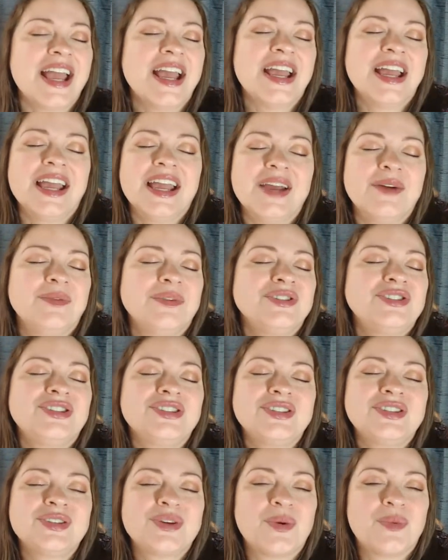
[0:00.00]
it was
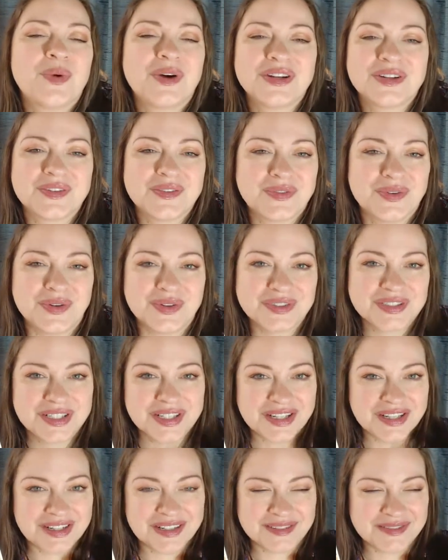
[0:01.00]
just so wonderful
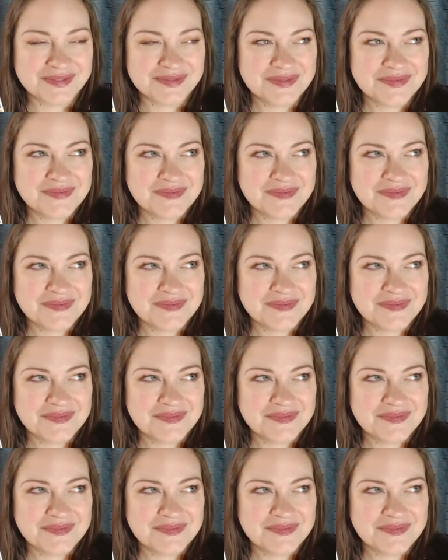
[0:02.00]
to